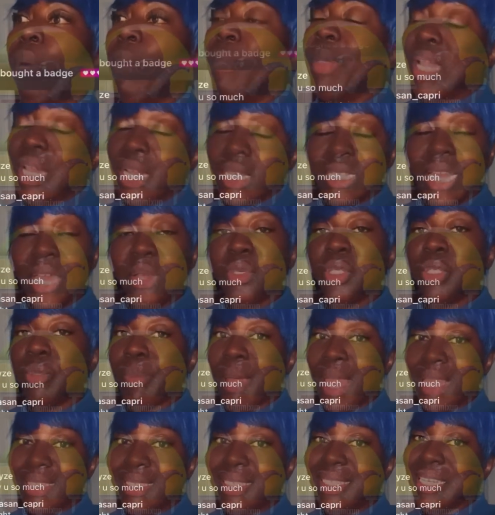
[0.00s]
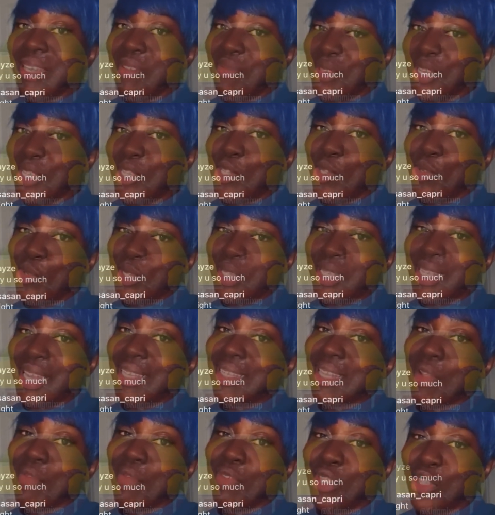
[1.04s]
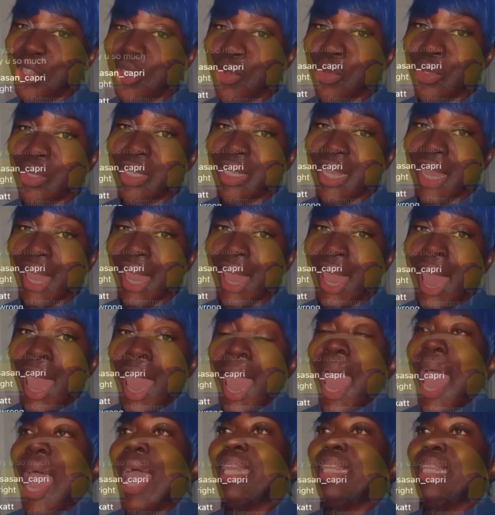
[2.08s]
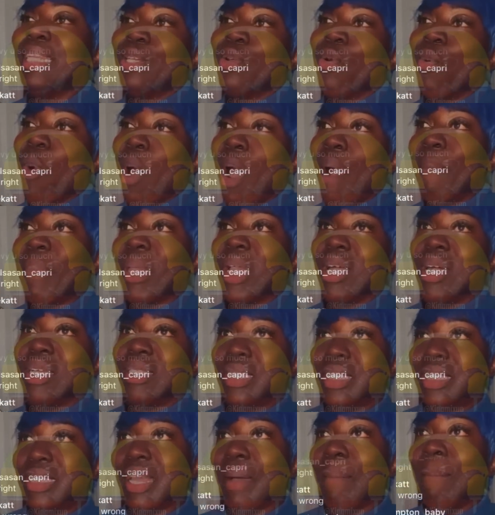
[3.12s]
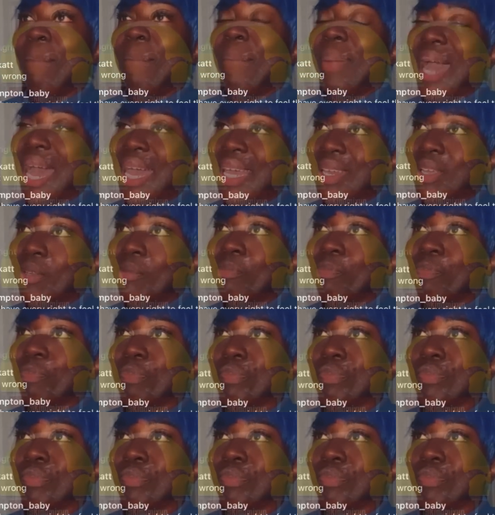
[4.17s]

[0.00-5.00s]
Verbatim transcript: But because I do Spice TV Tuesdays every Tuesday, I didn't want because it's a bad